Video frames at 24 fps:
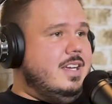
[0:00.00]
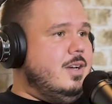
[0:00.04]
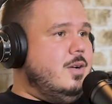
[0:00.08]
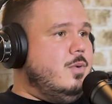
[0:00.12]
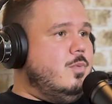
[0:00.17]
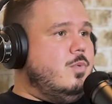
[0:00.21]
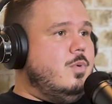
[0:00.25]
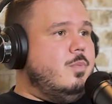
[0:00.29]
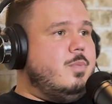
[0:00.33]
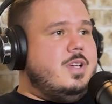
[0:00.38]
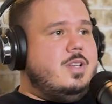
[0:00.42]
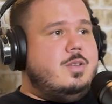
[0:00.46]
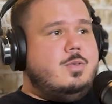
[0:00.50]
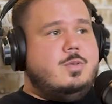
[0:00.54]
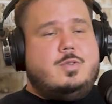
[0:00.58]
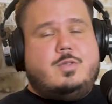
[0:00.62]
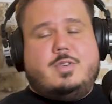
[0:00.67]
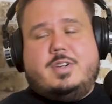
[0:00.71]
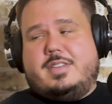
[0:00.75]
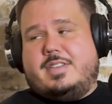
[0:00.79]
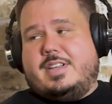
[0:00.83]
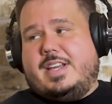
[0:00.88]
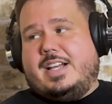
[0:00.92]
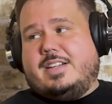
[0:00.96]
when we do
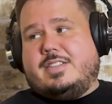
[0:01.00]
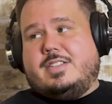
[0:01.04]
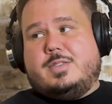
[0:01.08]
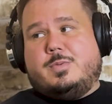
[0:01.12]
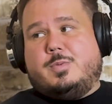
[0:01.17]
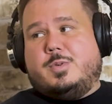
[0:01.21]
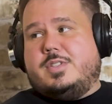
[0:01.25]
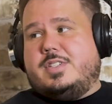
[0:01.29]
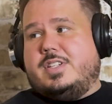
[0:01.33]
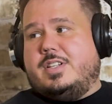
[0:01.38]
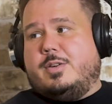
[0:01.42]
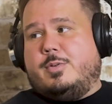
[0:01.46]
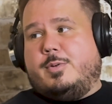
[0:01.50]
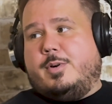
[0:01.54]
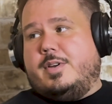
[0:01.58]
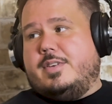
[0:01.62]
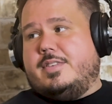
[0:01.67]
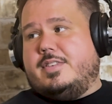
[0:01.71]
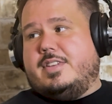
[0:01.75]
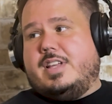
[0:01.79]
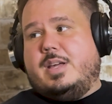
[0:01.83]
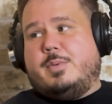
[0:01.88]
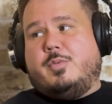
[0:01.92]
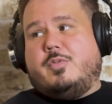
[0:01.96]
transactions, we're sitting
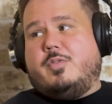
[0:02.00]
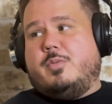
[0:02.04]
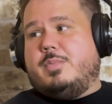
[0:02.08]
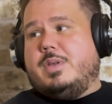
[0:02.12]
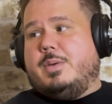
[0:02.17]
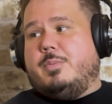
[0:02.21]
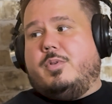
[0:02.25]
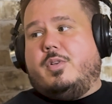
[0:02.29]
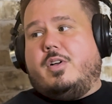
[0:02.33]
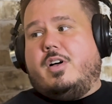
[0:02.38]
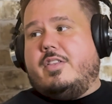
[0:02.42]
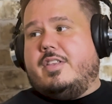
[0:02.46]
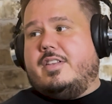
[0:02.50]
across the table from people all the